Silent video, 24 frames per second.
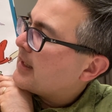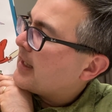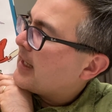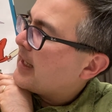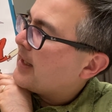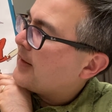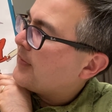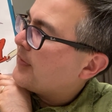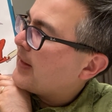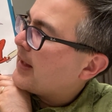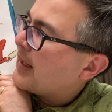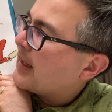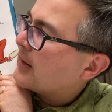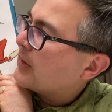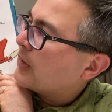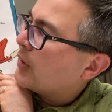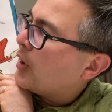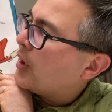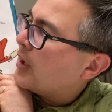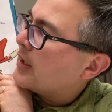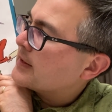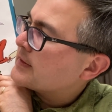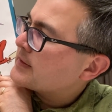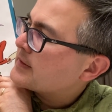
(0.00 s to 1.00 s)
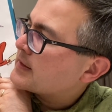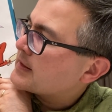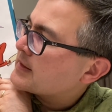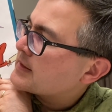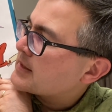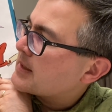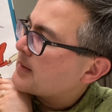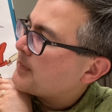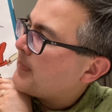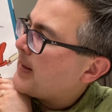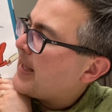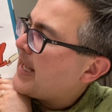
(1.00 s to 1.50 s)
And that lost
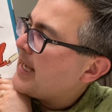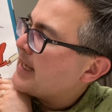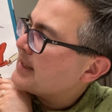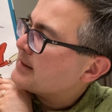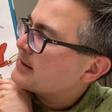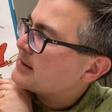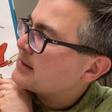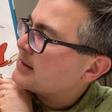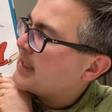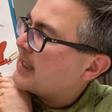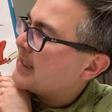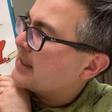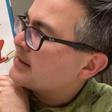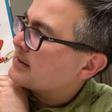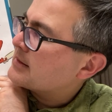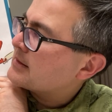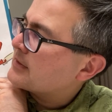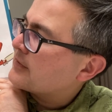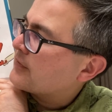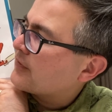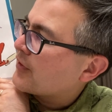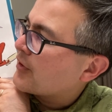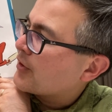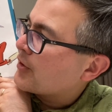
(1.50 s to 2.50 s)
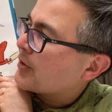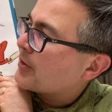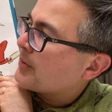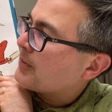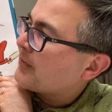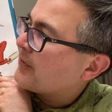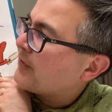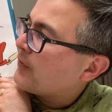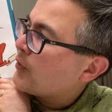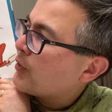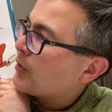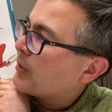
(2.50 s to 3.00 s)
is the past tense
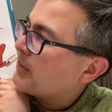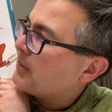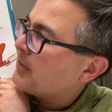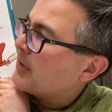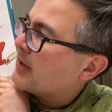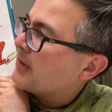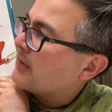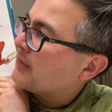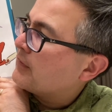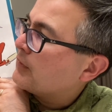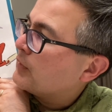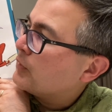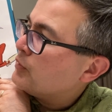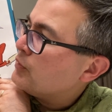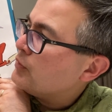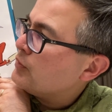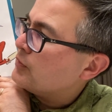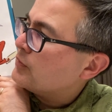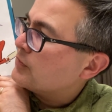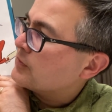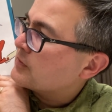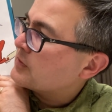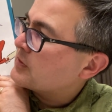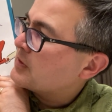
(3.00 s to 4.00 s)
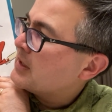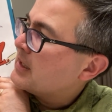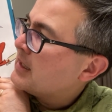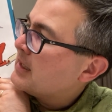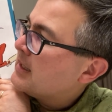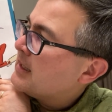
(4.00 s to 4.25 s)
form of lose.